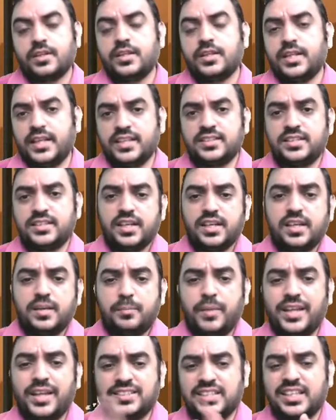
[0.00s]
That is,
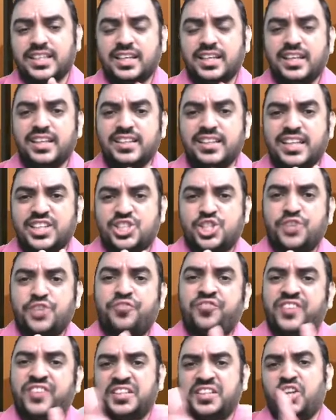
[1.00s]
basically they
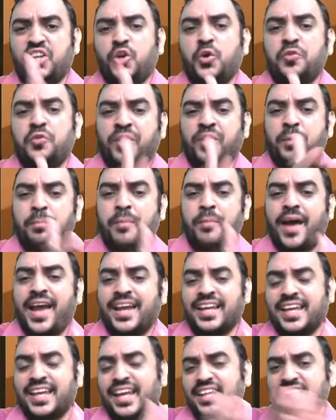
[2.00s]
shifted the loan from
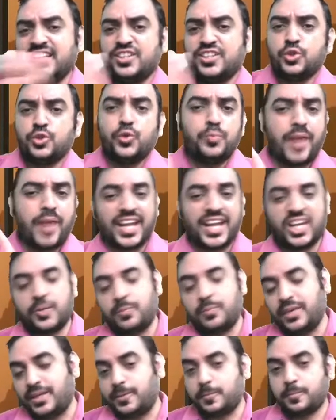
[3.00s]
bank A to bank
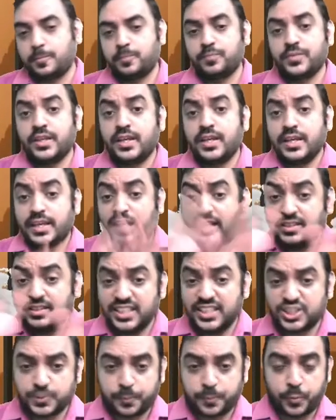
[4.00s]
B. In
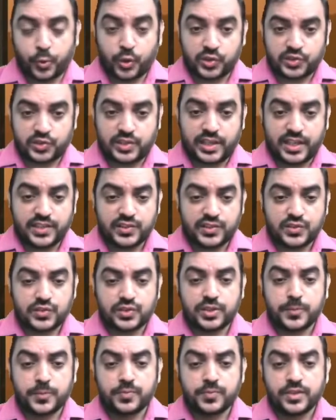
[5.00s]
this
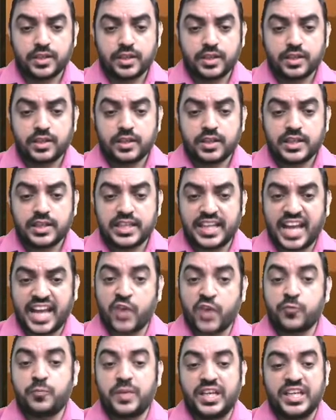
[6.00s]
process, there
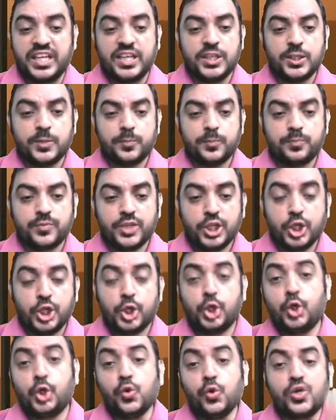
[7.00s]
have been
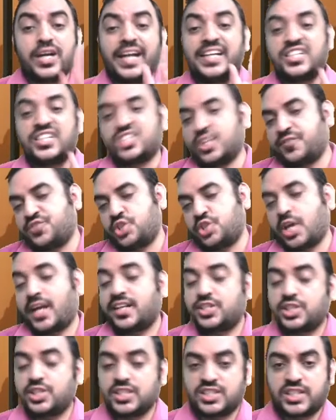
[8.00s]
two kinds of
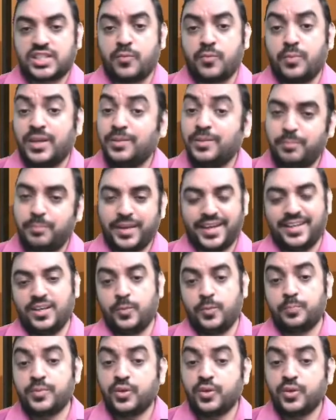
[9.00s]
charges have been paid.